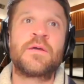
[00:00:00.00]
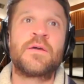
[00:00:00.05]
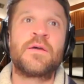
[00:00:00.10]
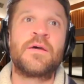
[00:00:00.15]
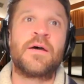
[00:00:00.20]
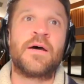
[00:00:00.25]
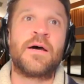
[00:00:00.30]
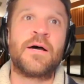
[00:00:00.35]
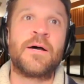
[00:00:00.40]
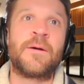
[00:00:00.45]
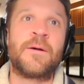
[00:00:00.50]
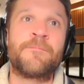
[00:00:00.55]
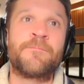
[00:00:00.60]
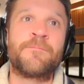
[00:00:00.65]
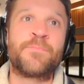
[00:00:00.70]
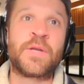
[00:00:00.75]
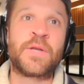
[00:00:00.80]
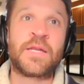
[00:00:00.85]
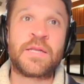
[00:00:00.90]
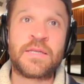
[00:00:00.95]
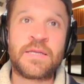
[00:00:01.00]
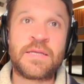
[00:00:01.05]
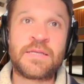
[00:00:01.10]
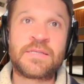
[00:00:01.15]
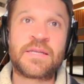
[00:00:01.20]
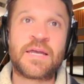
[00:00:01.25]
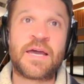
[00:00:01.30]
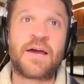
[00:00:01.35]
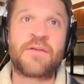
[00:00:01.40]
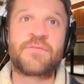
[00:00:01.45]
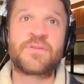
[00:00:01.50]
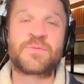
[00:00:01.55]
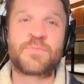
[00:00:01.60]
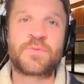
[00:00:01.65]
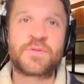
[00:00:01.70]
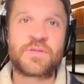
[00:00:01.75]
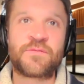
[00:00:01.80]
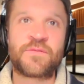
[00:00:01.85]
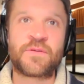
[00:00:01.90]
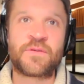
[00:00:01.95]
But it needs to have a
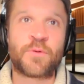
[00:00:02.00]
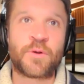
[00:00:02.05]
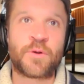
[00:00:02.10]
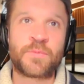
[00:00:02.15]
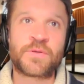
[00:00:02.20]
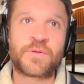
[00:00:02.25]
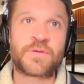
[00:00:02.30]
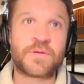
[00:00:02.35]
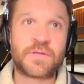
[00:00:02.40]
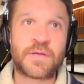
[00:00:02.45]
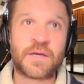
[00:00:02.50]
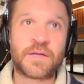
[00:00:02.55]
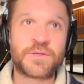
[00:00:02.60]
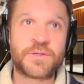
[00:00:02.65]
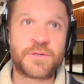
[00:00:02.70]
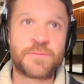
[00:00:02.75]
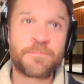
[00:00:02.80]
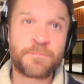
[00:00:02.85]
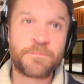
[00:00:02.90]
specific purpose or intention.